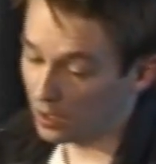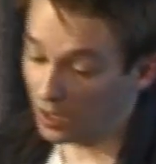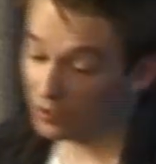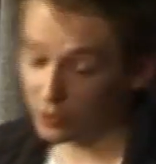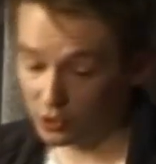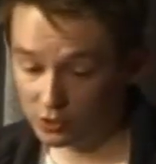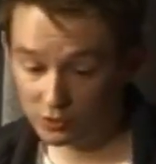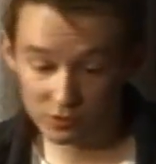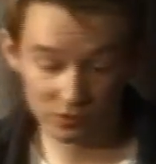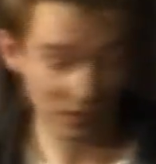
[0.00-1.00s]
Under the
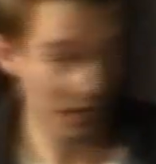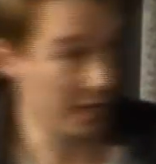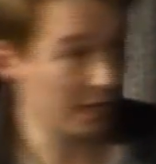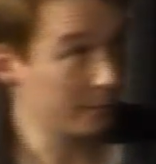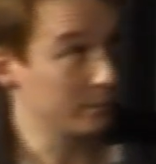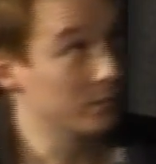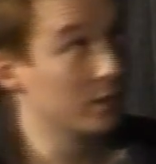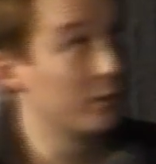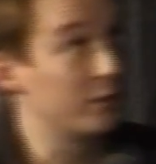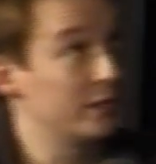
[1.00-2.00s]
hood,
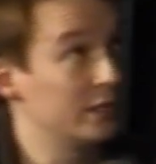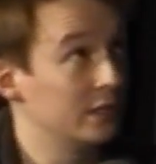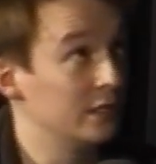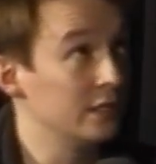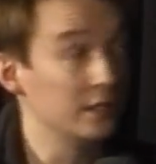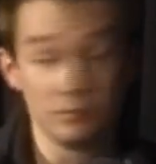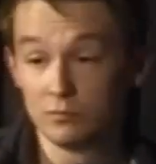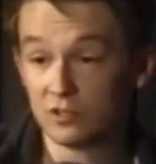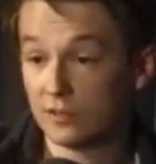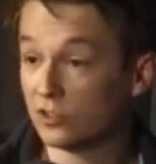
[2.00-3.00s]
the
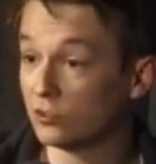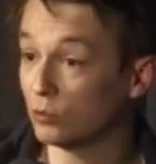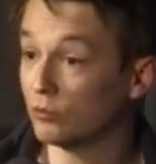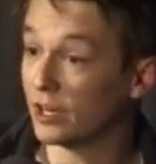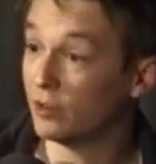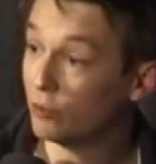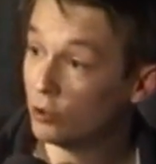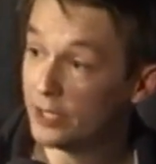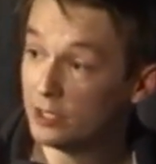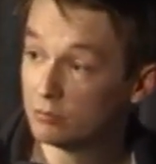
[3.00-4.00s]
services are all written in
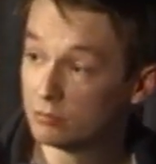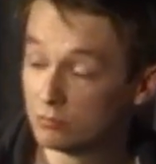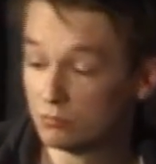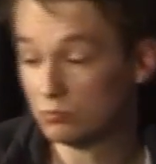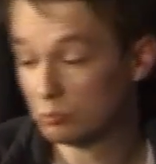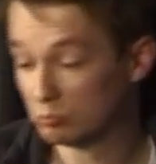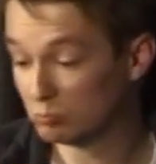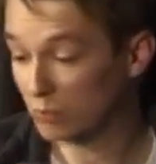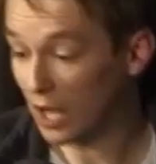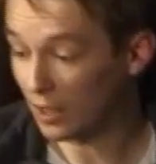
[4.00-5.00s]
Ruby.
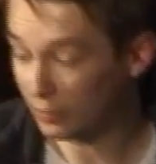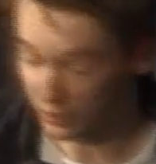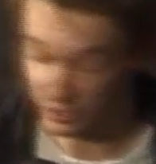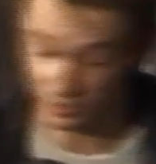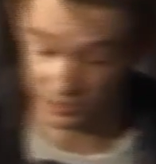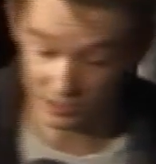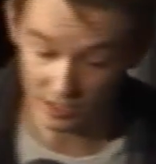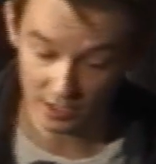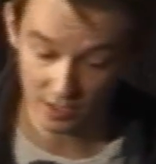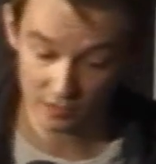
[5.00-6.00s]

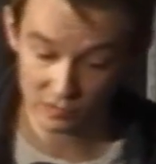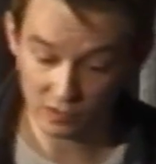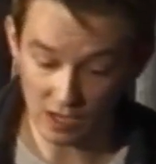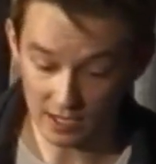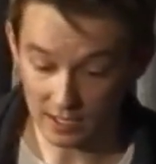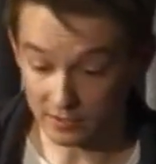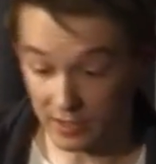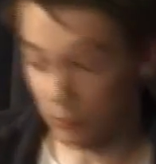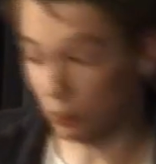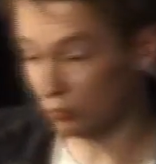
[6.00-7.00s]

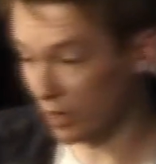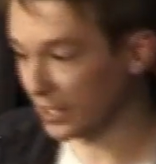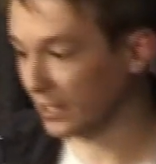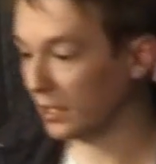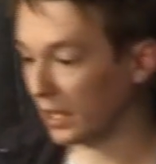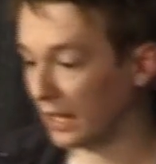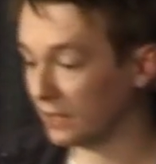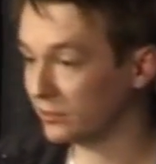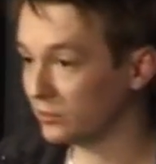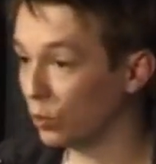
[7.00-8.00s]
They're all running
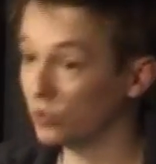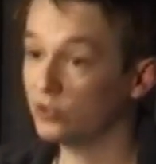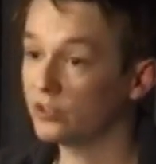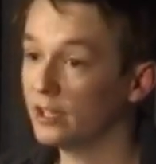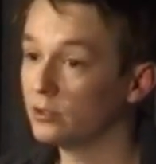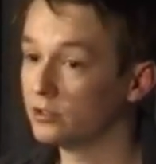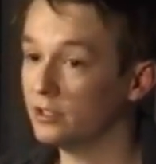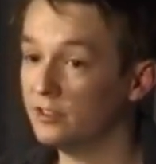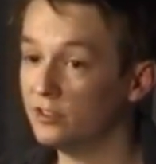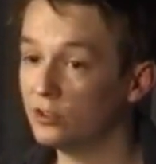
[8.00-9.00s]
as auto-scaled
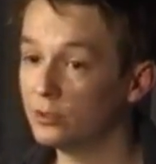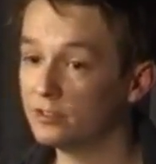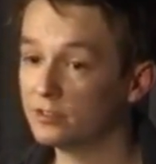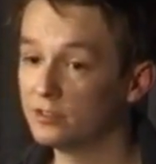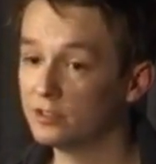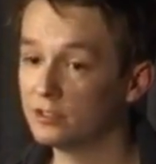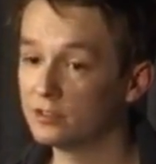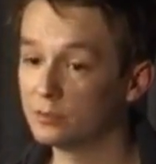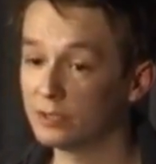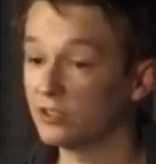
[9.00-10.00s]
EC2
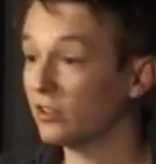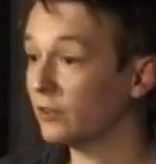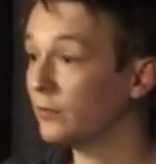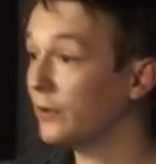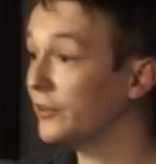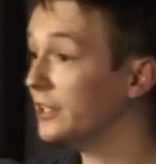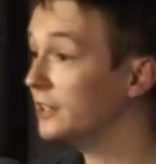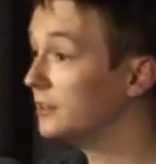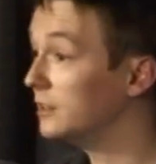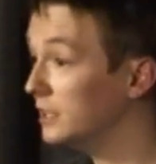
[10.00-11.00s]
instances because that's very, very
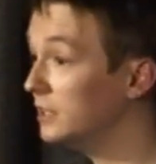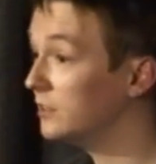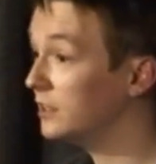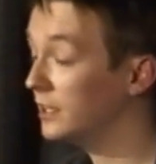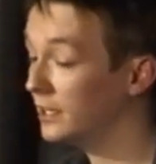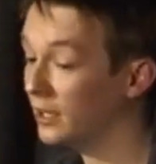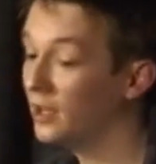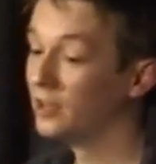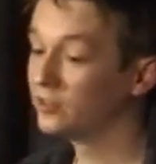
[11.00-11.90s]
easy here.